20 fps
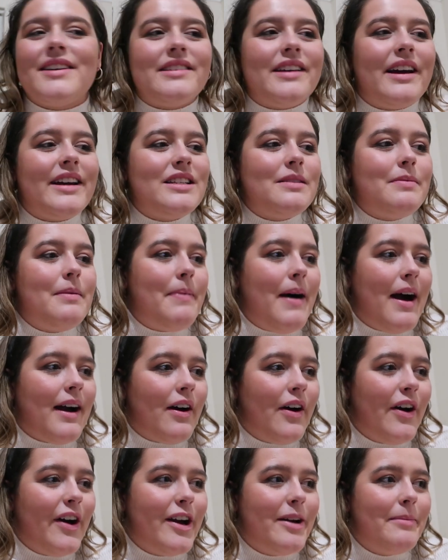excited to be back
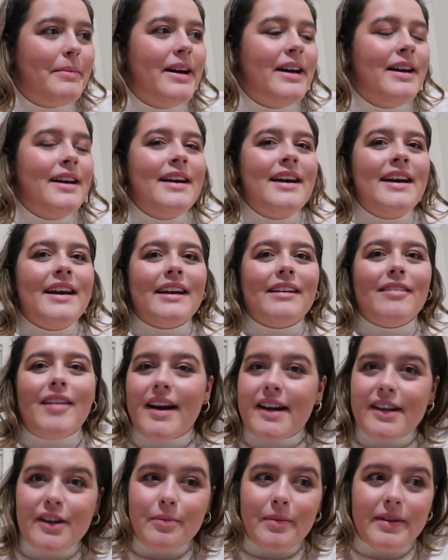home,
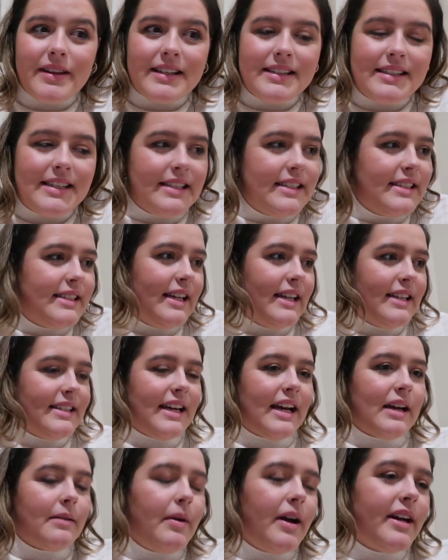cracking on with consistency in a
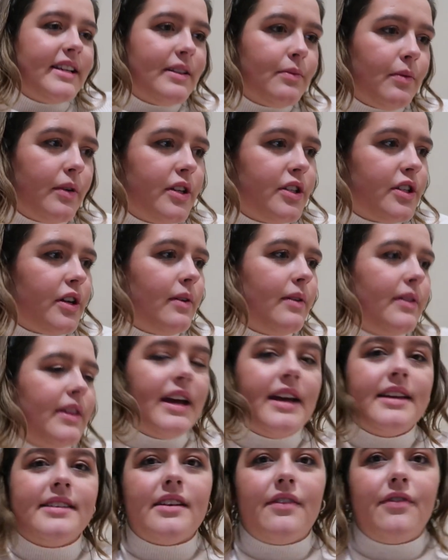second. But I did want to show you
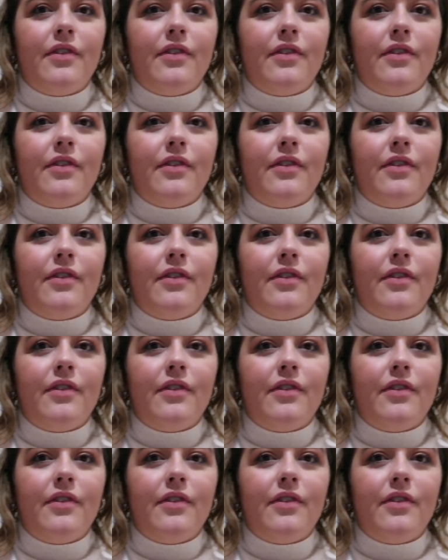this. I